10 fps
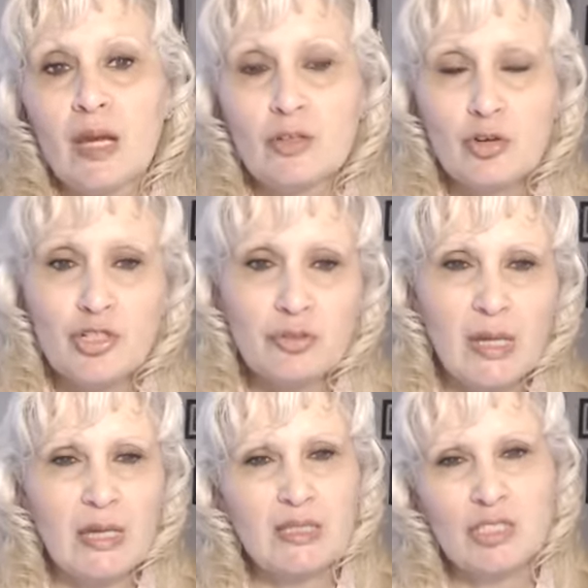don't you
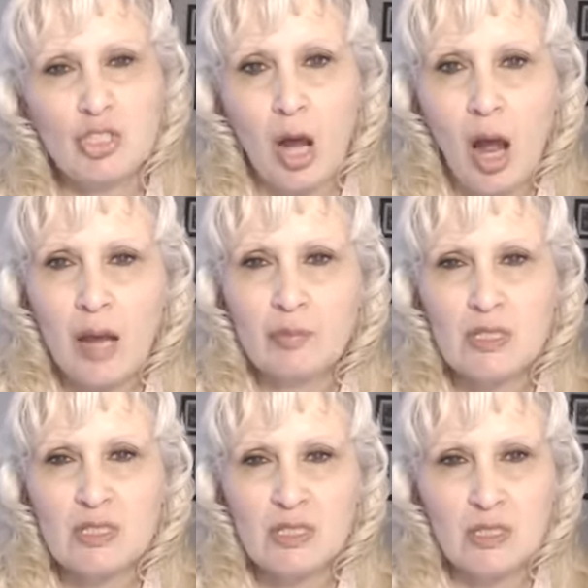think it's time
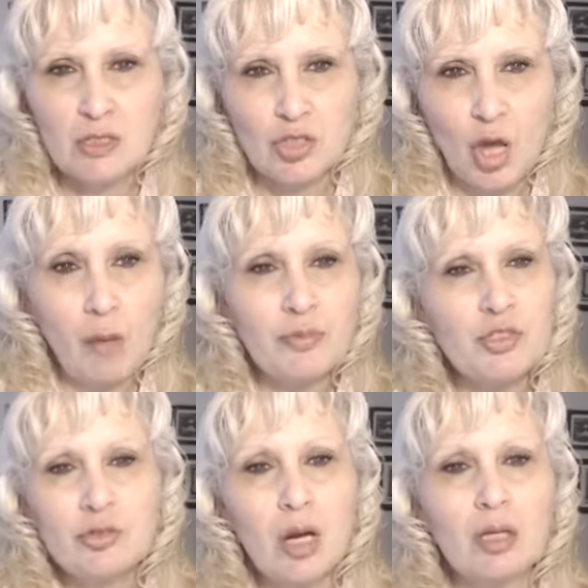to stop
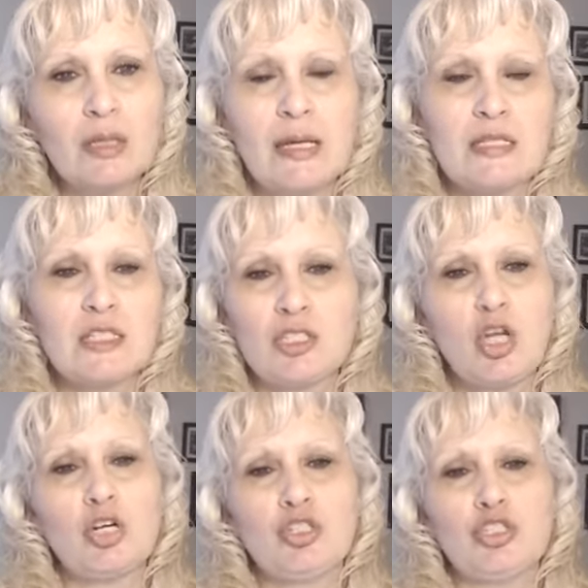struggling and
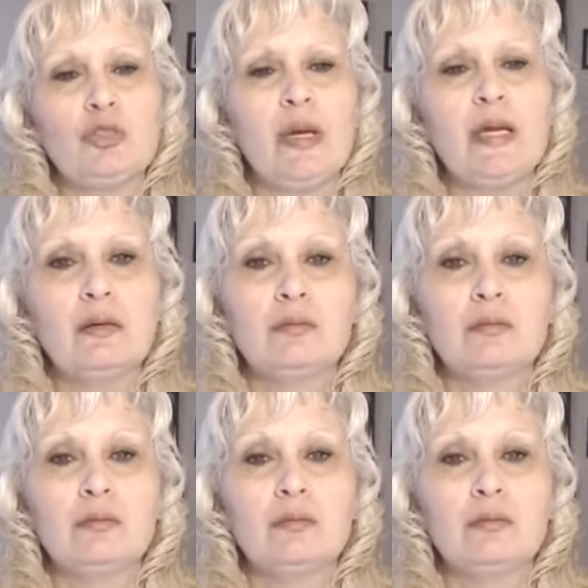start doing?